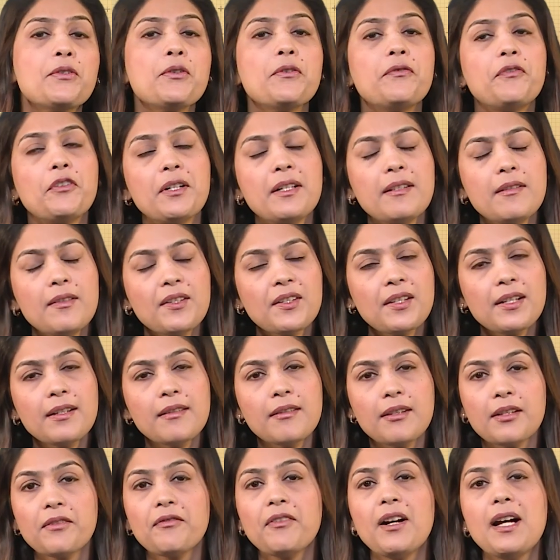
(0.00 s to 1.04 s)
for instance,
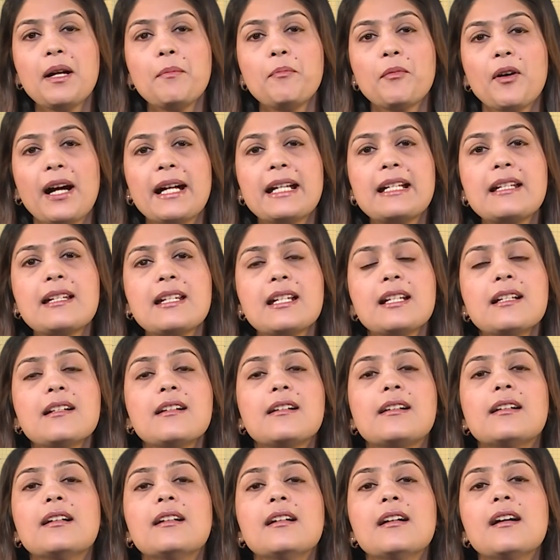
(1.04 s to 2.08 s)
if I am writing
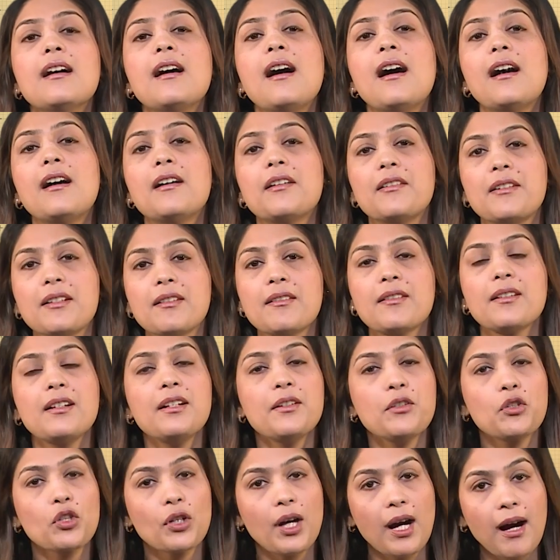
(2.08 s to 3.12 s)
a
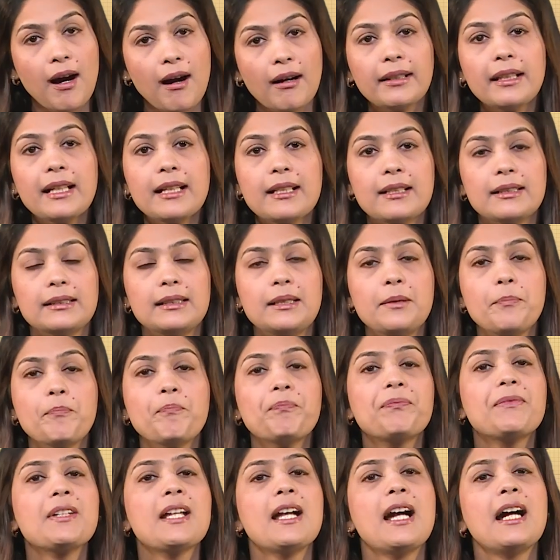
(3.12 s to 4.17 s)
research article,
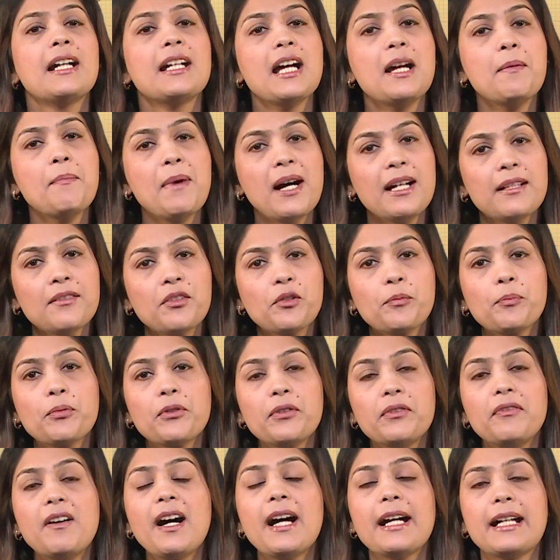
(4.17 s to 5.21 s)
and I must
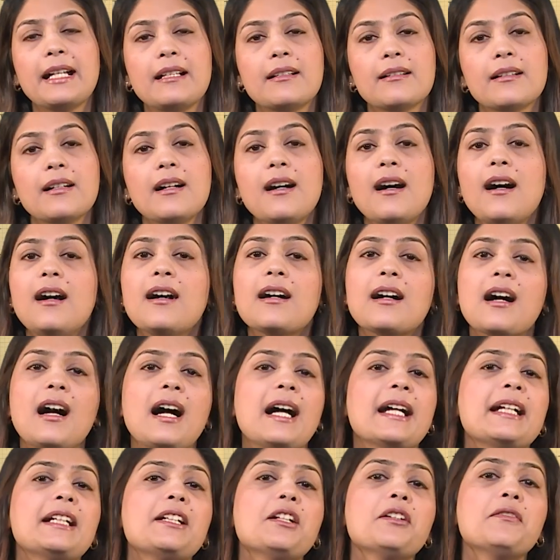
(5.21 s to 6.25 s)
provide a
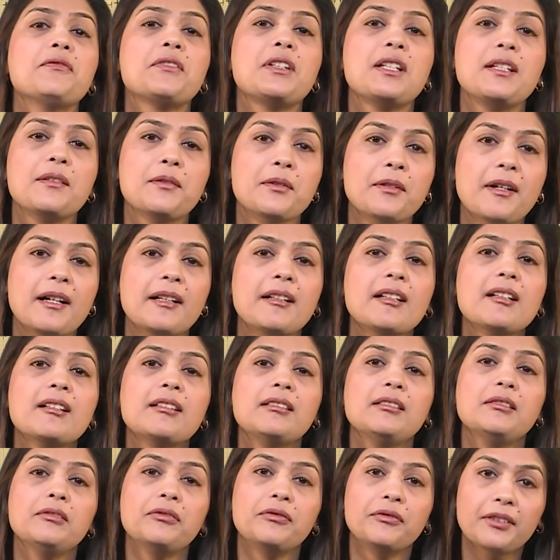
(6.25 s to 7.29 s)
kind of
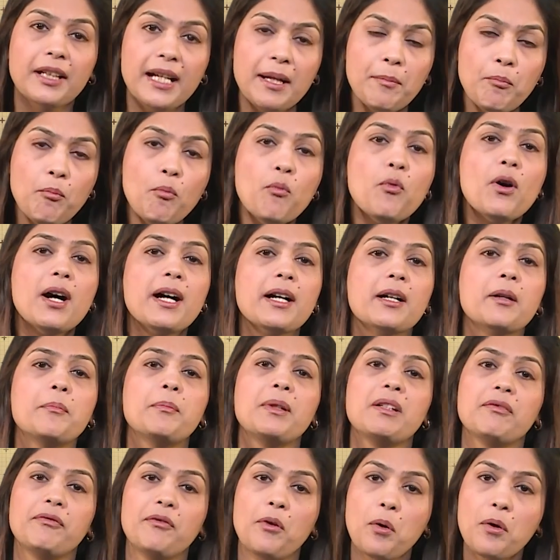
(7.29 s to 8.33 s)
theoretical framework
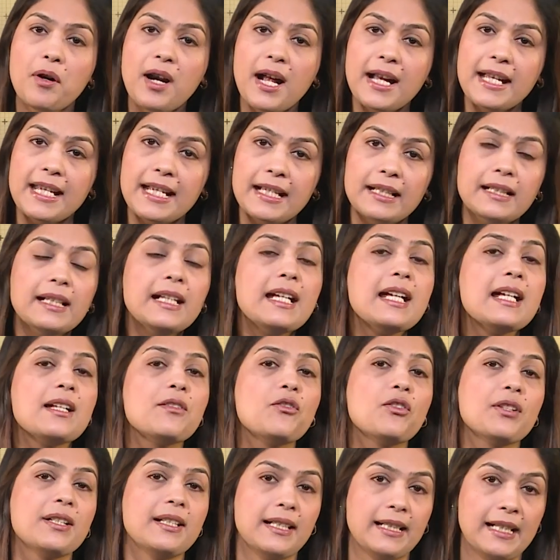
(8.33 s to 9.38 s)
before I engage
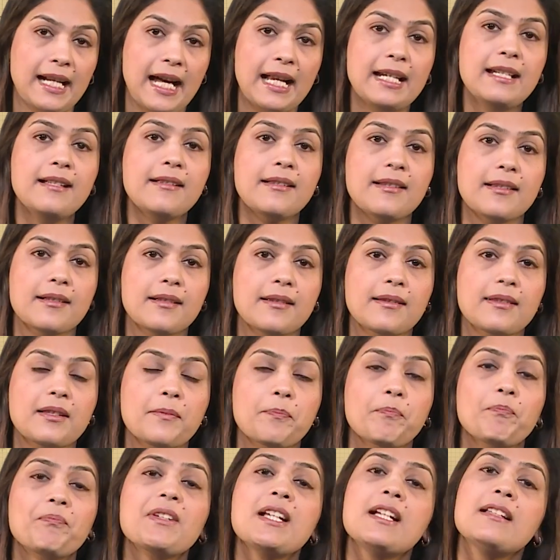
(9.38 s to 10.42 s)
in analysis,
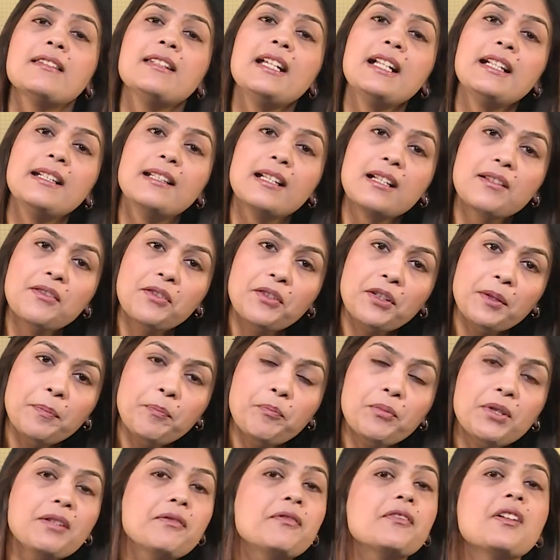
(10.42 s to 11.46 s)
then
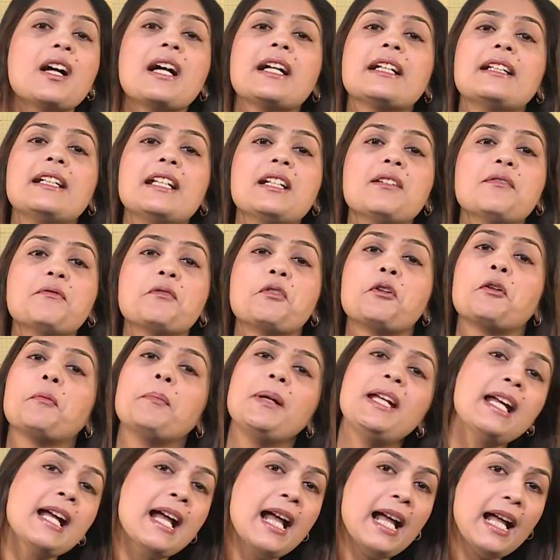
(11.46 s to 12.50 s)
descriptive writing would
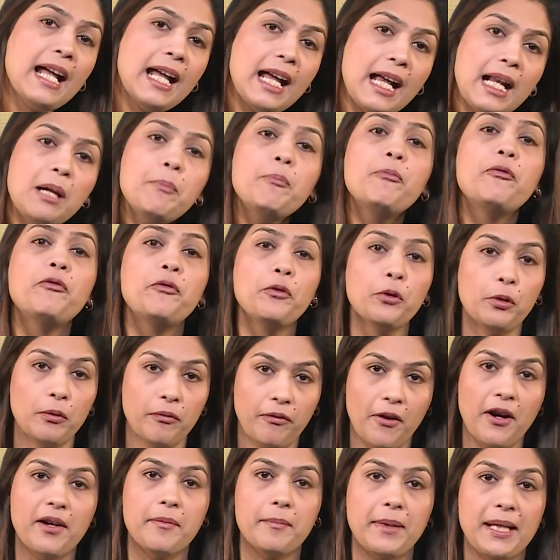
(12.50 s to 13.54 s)
be helpful
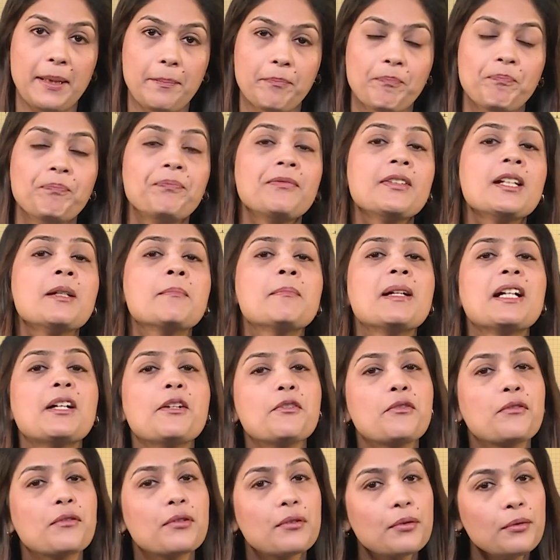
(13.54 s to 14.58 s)
for me, because
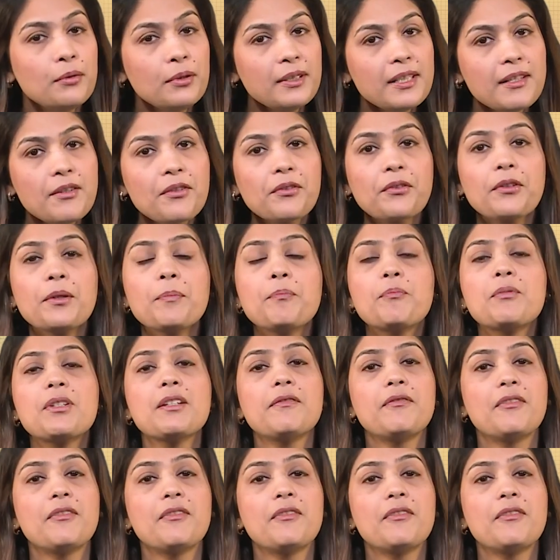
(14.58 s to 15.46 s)
through descriptive